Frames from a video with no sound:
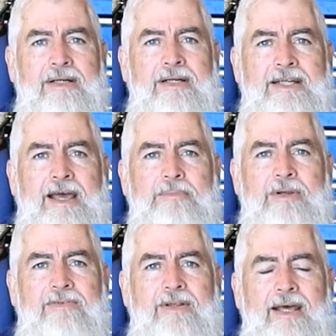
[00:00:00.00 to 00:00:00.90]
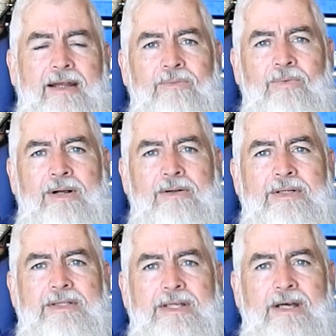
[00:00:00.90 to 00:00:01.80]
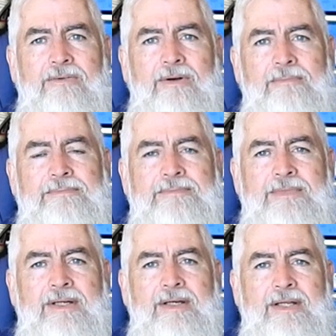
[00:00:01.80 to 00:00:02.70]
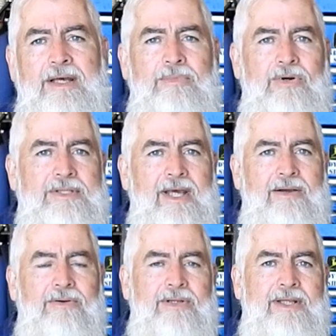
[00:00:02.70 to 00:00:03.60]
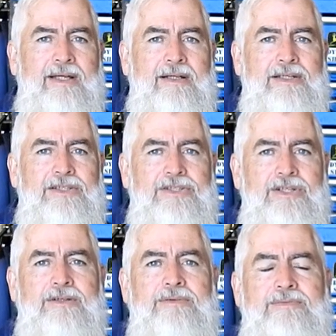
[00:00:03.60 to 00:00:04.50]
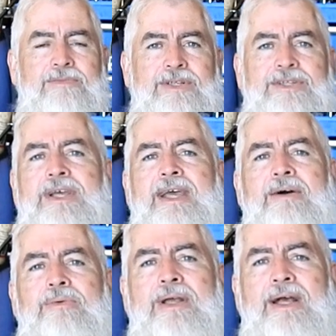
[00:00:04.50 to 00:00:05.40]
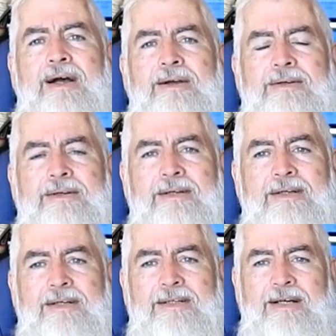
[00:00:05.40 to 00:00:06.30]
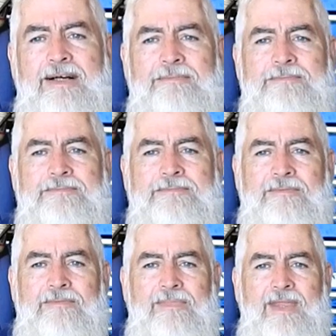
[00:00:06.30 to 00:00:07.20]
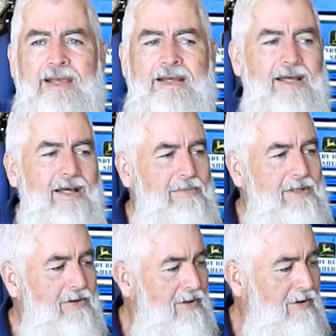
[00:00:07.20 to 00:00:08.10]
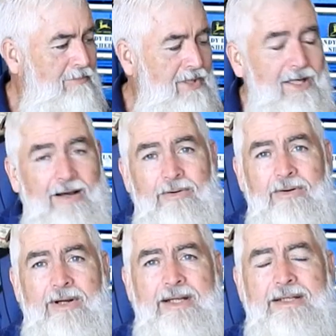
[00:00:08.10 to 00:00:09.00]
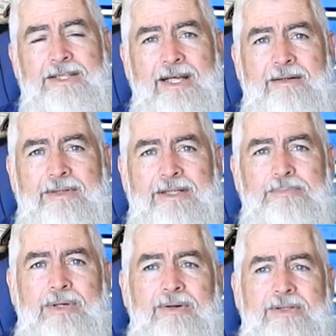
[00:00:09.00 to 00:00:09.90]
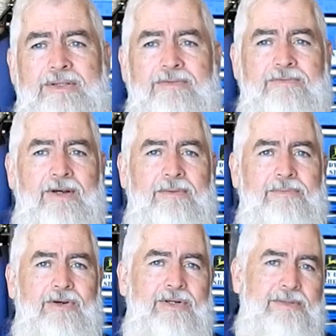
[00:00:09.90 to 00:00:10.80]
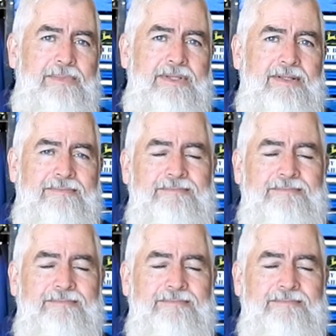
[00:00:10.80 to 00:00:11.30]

an adapter for that and weld it. So that might tack on to the end of this stew. We'll just see how we go. But not a lot been going on in the shed, just because of Christmas